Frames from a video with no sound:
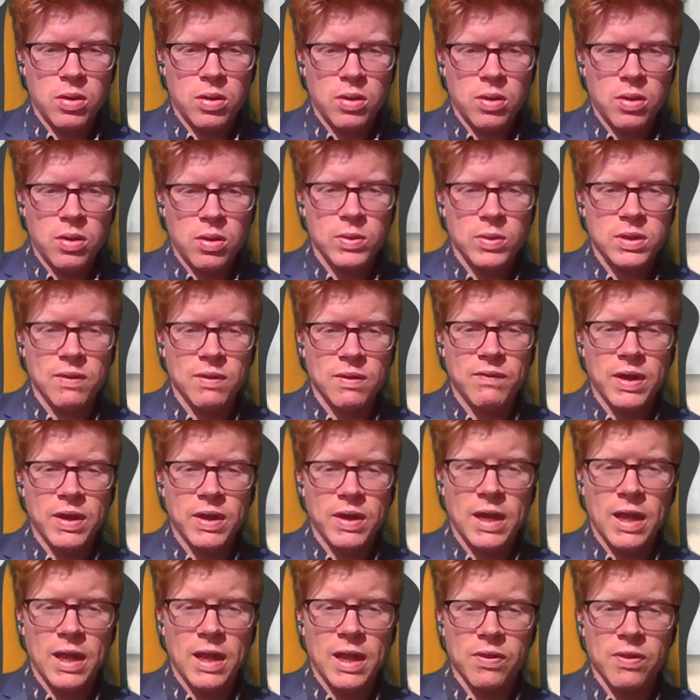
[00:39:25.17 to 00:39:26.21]
with the final
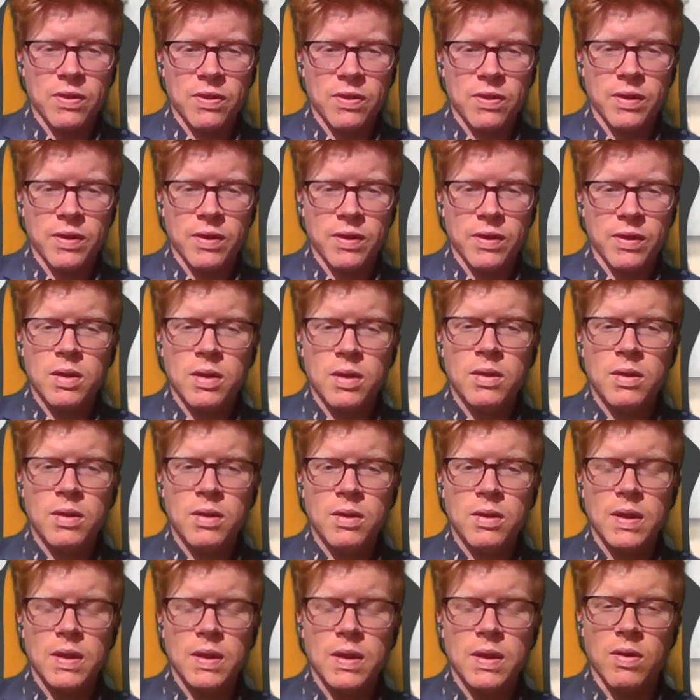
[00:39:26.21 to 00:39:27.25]
answer that you
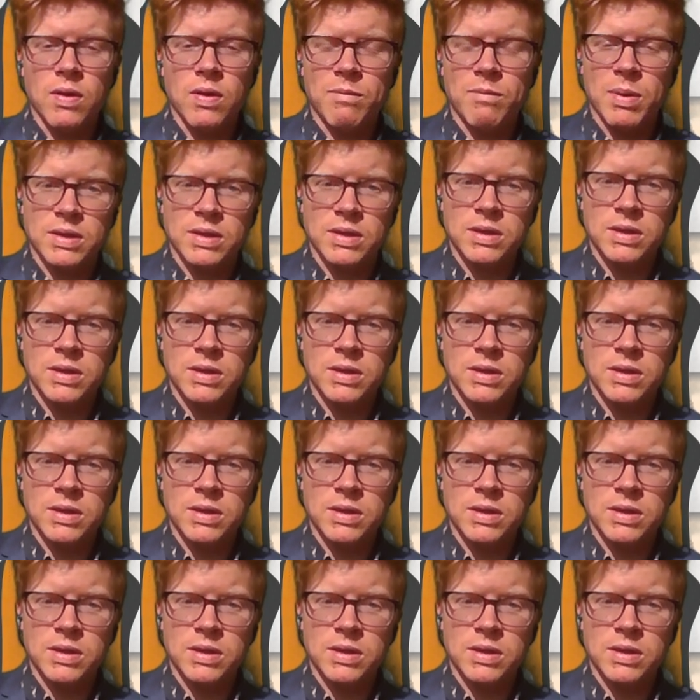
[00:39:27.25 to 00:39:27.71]
have picked.